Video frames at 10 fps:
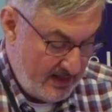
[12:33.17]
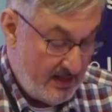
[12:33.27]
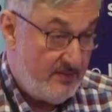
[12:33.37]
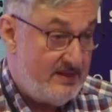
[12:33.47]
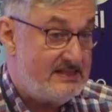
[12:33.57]

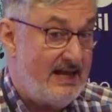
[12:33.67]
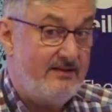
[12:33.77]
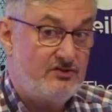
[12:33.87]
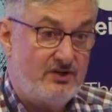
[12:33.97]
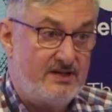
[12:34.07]
This lack
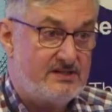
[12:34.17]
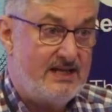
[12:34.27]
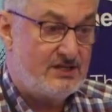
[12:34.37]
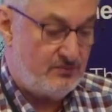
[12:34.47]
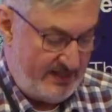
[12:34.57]
of trust
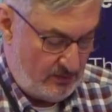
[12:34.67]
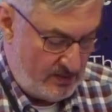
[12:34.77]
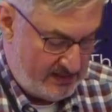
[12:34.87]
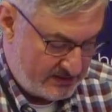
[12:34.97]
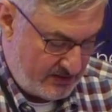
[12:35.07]
has
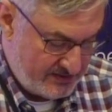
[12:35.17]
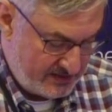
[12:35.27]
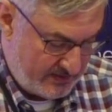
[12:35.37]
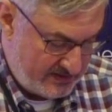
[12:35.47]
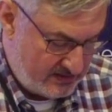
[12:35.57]
real-world
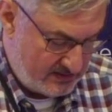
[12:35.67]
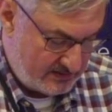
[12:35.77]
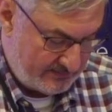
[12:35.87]
consequences.